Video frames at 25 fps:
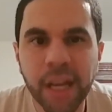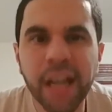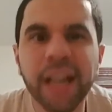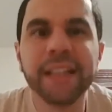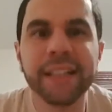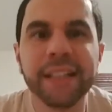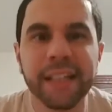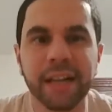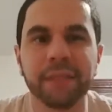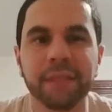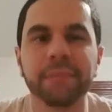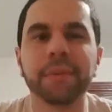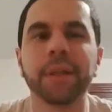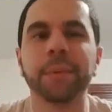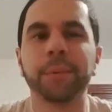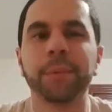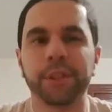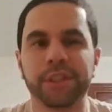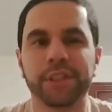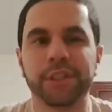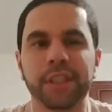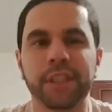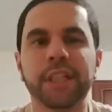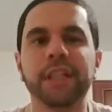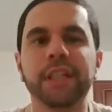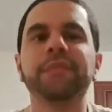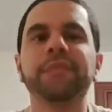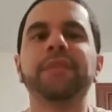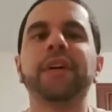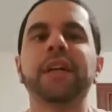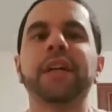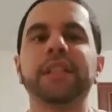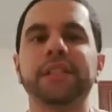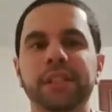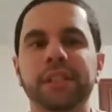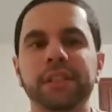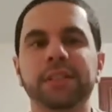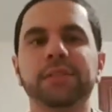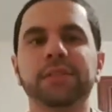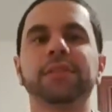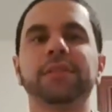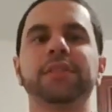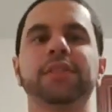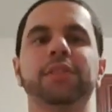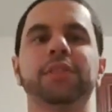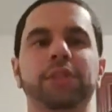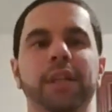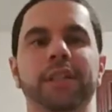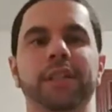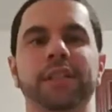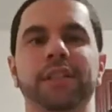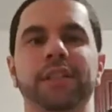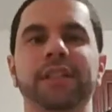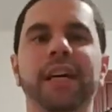Yeah, Liberty City, Vice City stories in Chinatown.